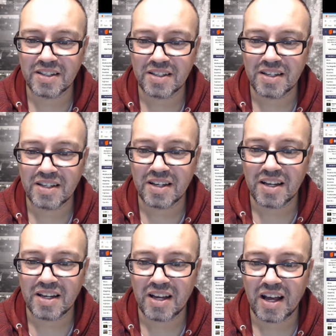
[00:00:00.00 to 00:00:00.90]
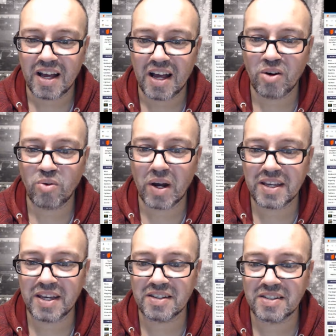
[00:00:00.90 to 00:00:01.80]
Hawakin
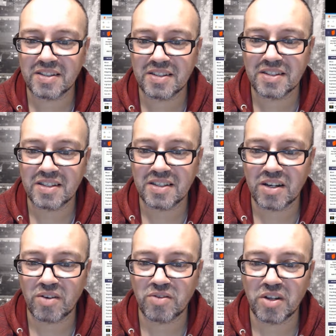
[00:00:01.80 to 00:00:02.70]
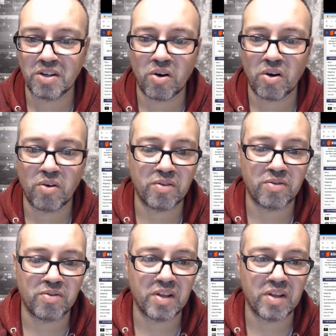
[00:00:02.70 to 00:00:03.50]
of the Engulfing Flames.